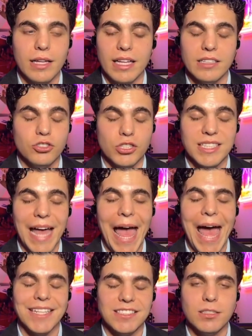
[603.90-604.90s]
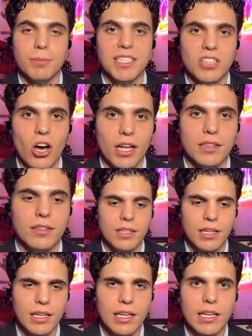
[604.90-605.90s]
It just has to be done.
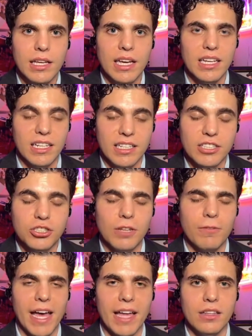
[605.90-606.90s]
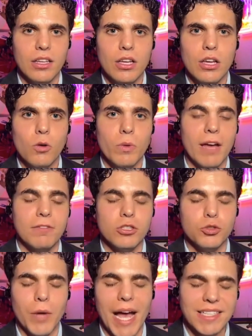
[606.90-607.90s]
In addition to that, we have
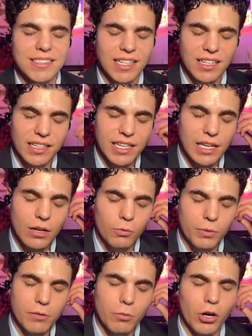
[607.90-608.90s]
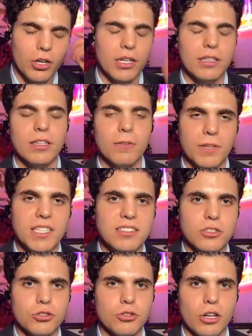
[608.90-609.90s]
to drastically rework the
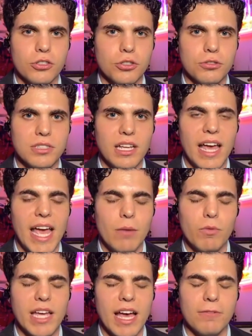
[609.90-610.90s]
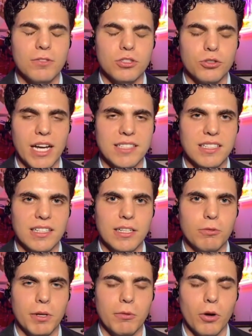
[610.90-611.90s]
visa structures, and we have to
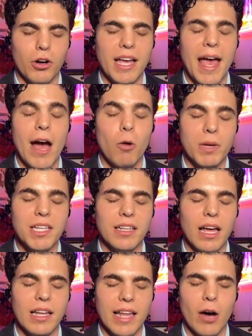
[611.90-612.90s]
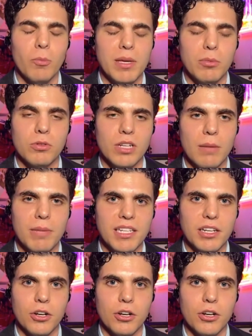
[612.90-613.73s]
drastically rework how we allow people to come in